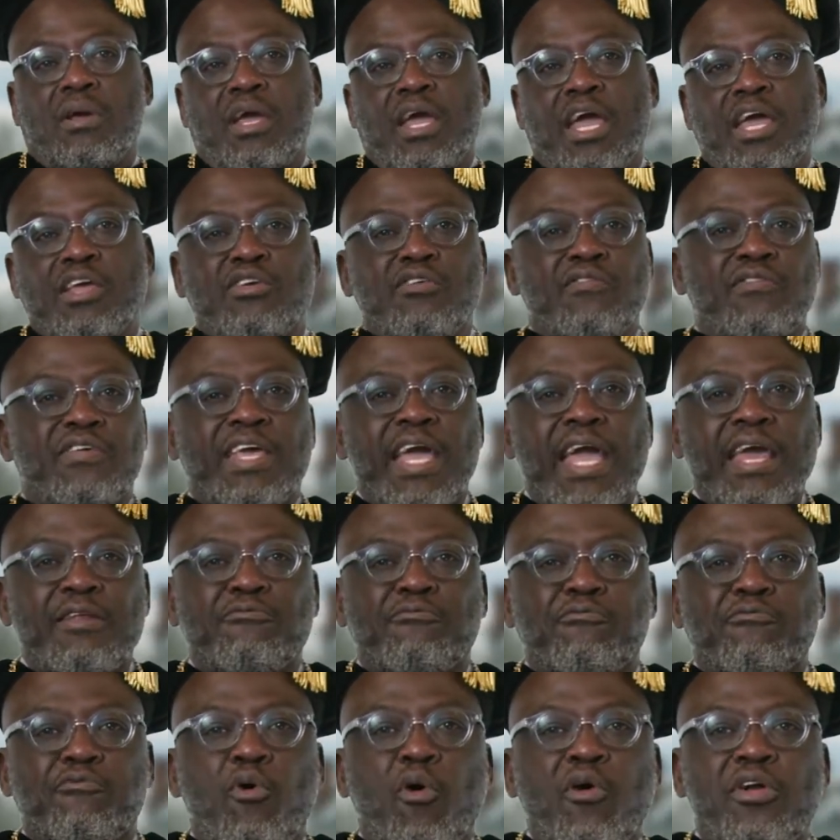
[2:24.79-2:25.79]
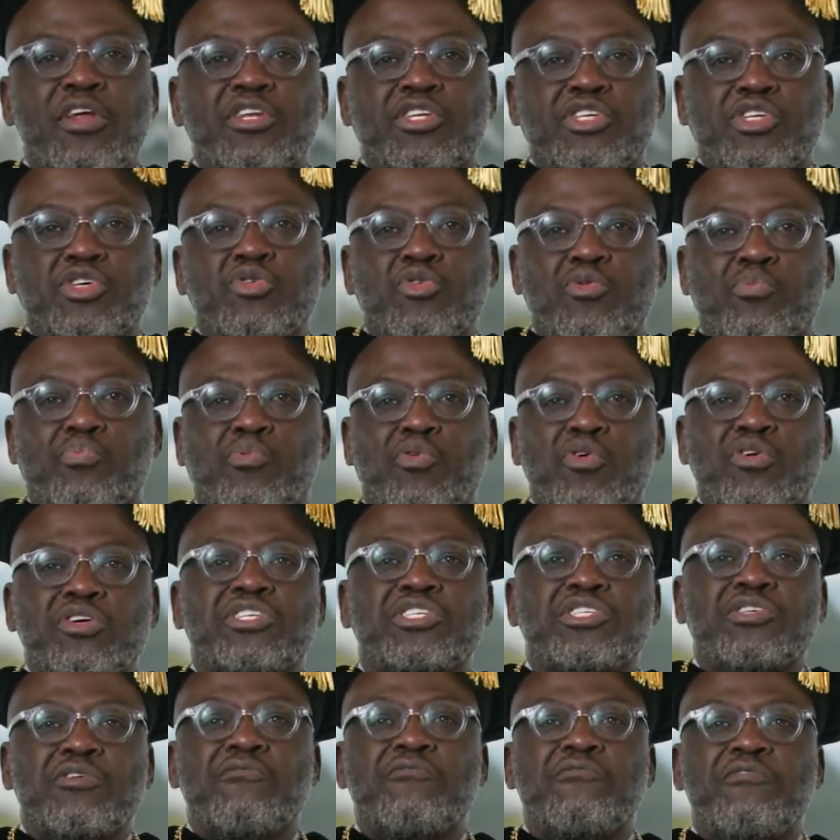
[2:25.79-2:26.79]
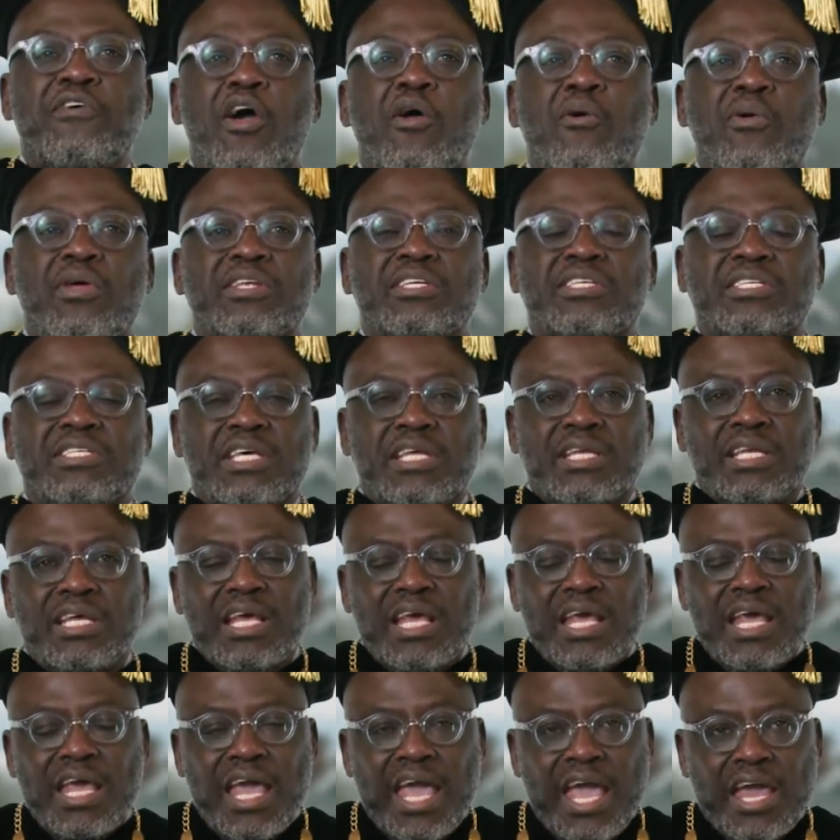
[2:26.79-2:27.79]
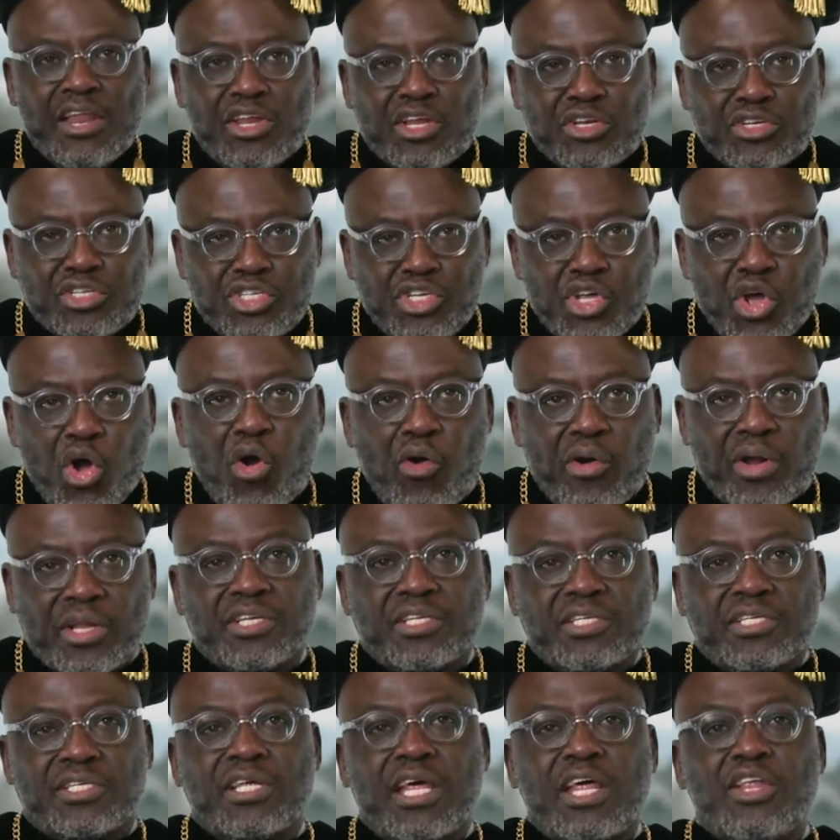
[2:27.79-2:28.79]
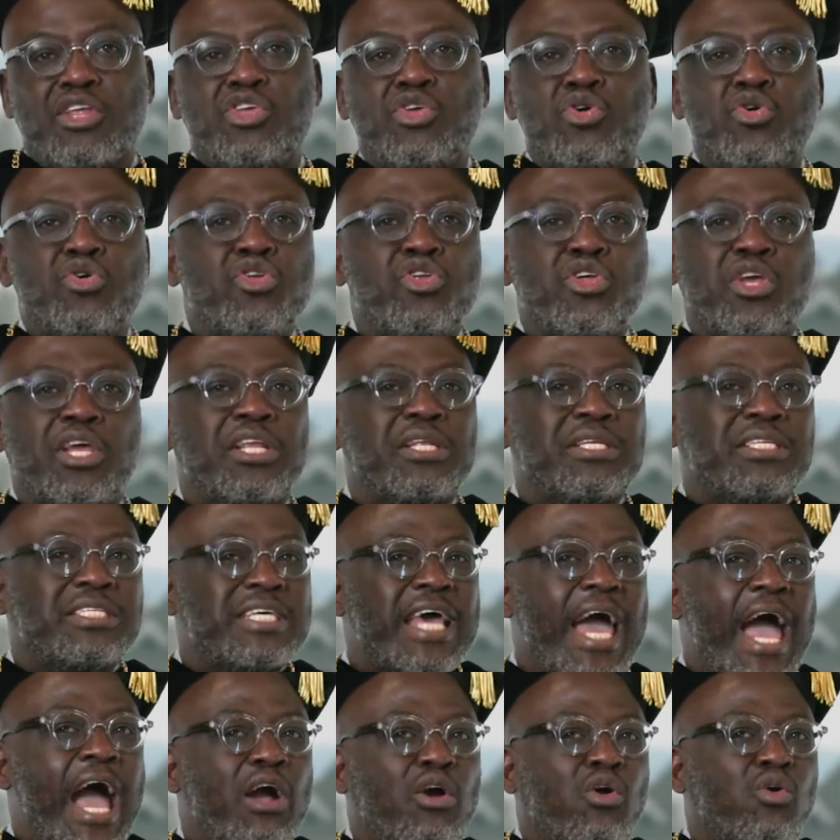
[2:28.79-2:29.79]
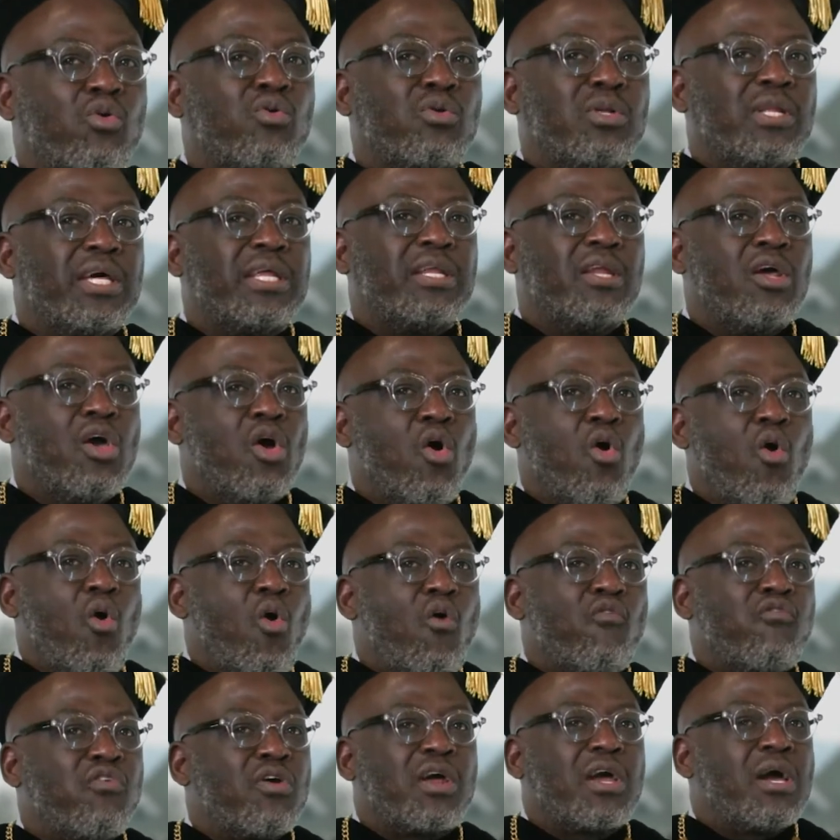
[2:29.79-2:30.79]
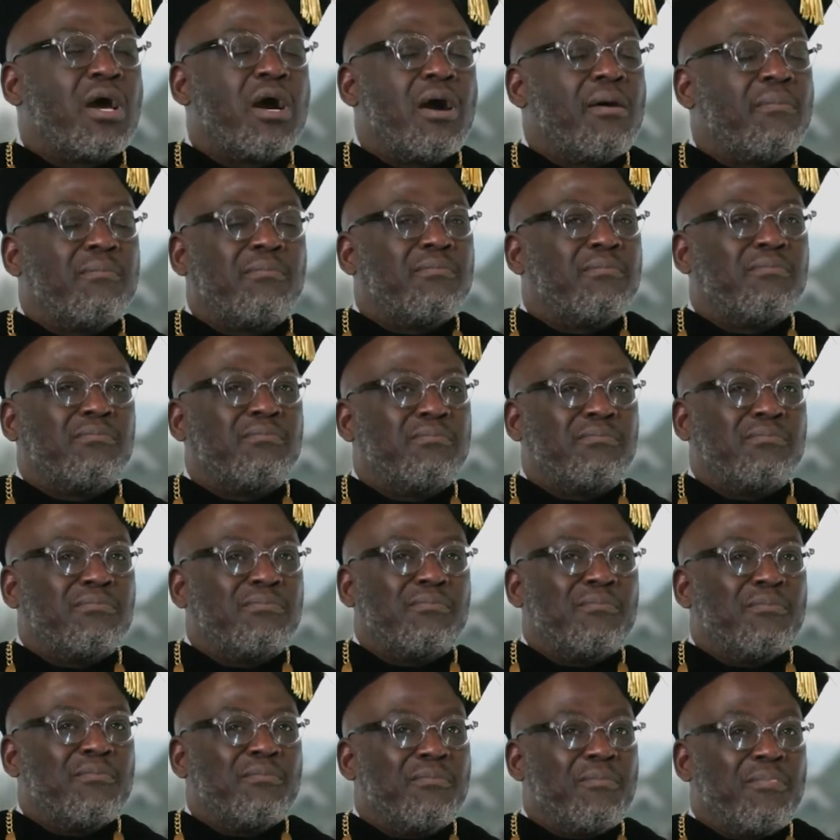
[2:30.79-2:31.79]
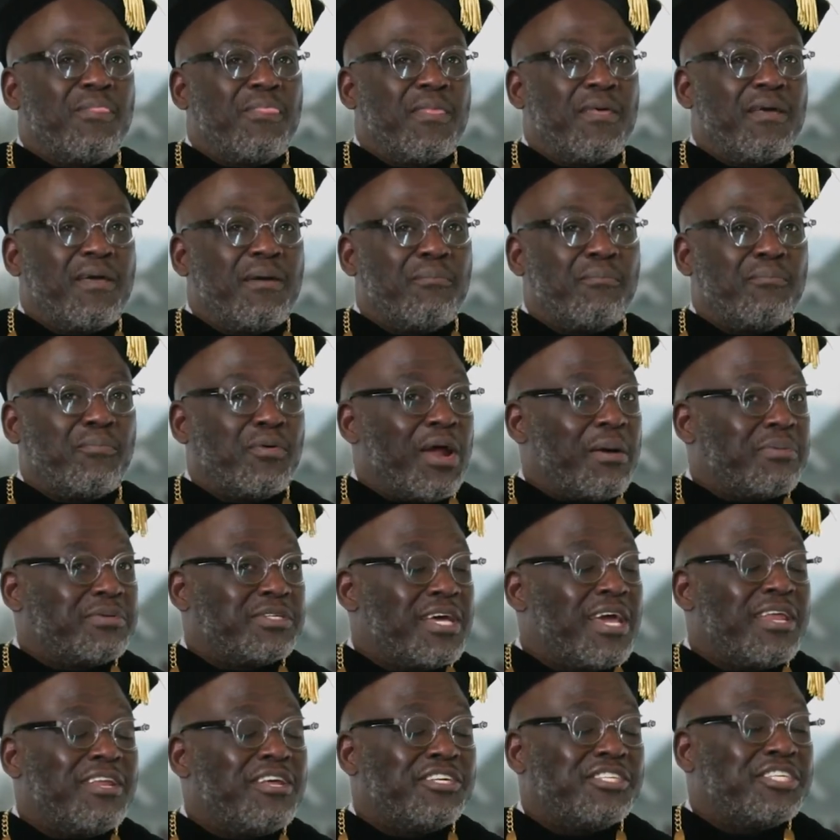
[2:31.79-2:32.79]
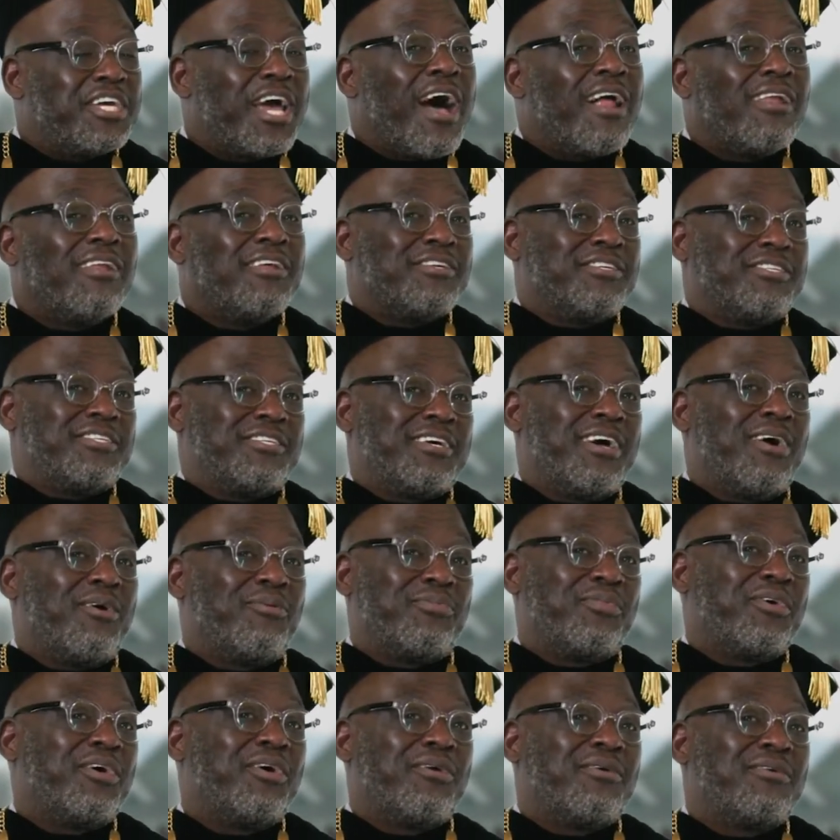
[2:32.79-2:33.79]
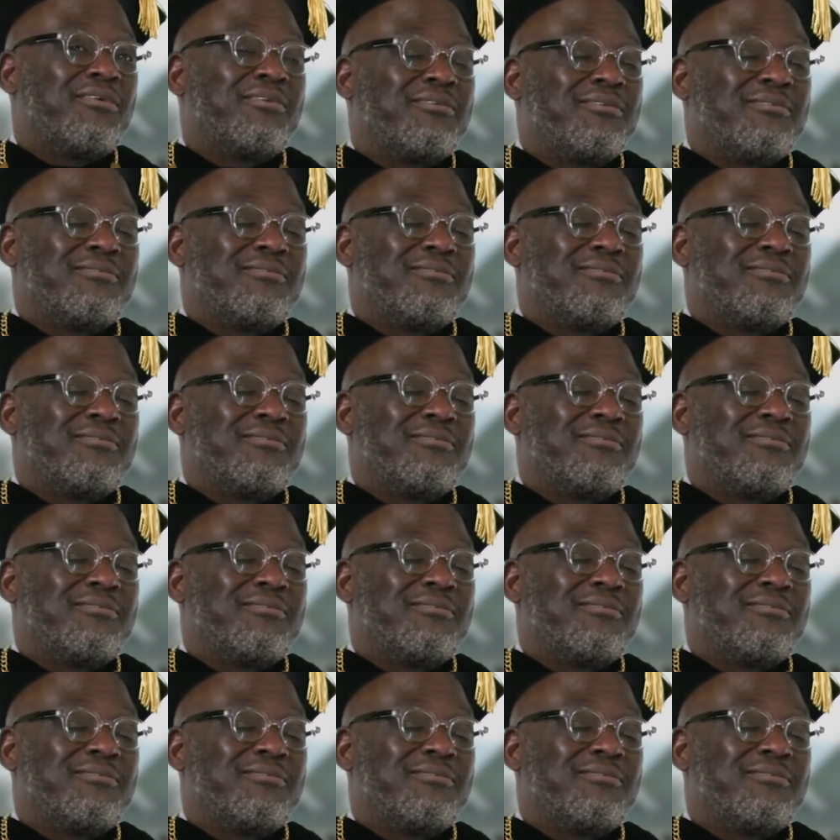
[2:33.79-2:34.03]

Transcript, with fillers: And you've gained fortitude, perseverance, and, and endurance. And you can tackle and overcome perhaps any challenge out there.